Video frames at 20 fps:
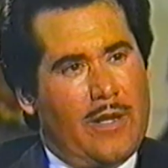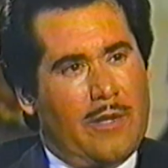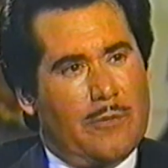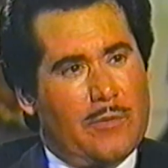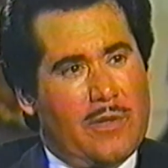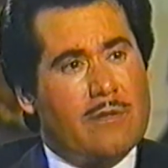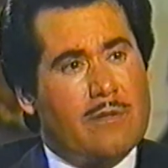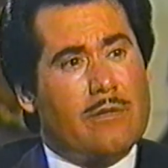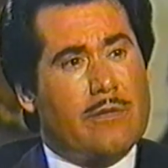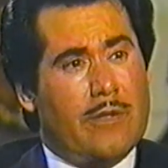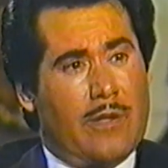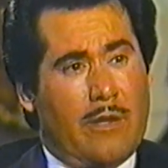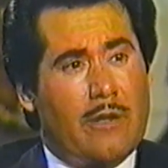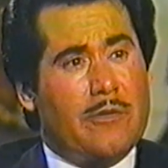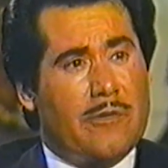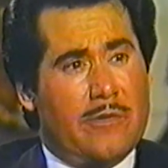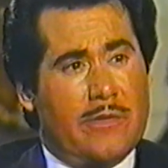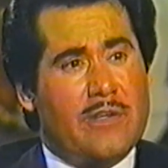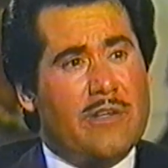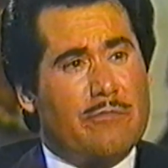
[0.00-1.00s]
recording under
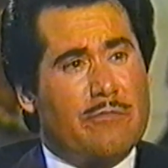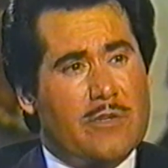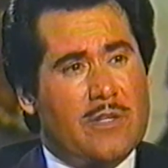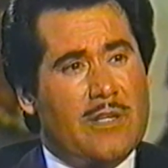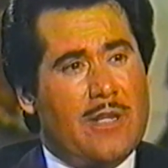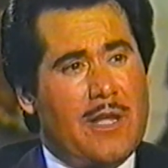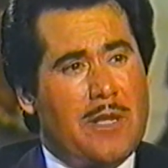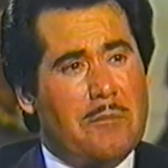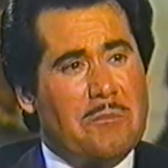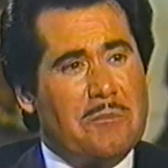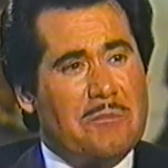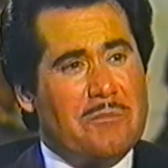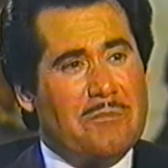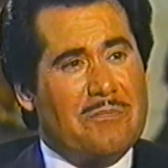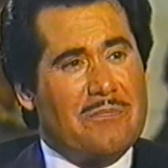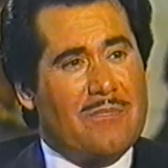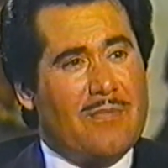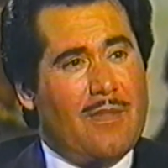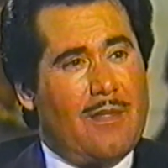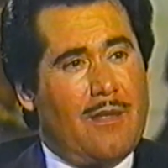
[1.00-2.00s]
a different name.
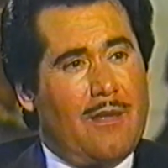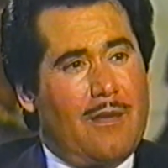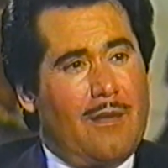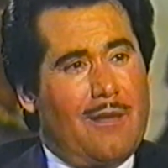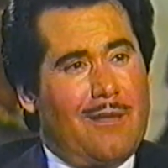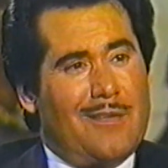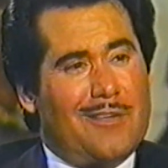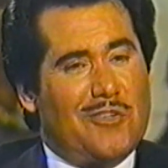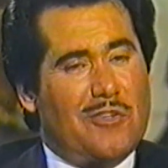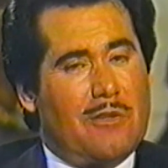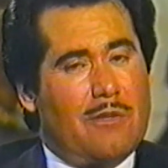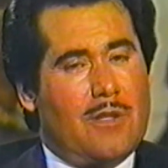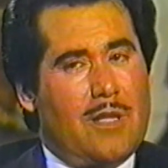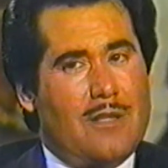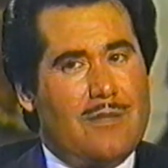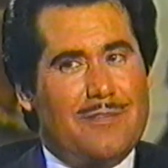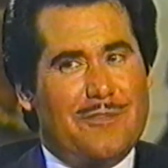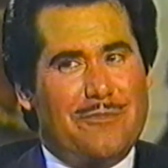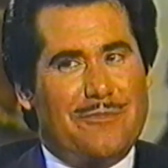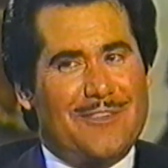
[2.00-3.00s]
So that's
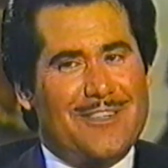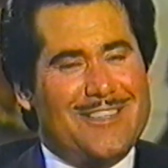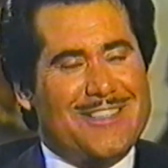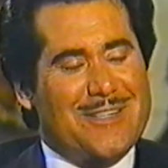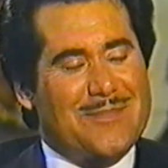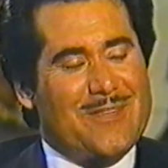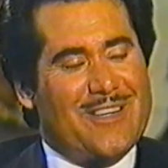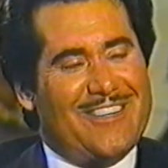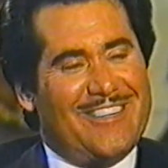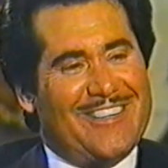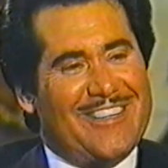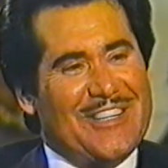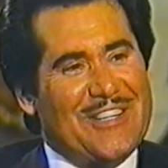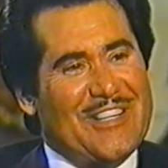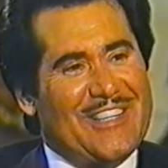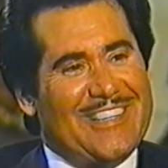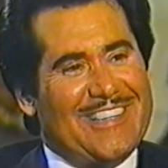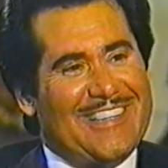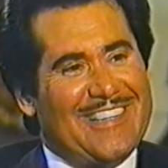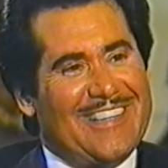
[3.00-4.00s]
the first time I heard it on
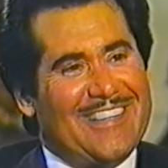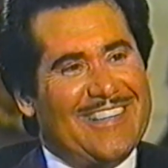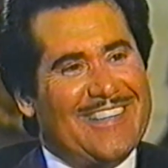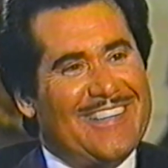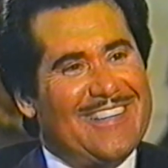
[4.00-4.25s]
the air.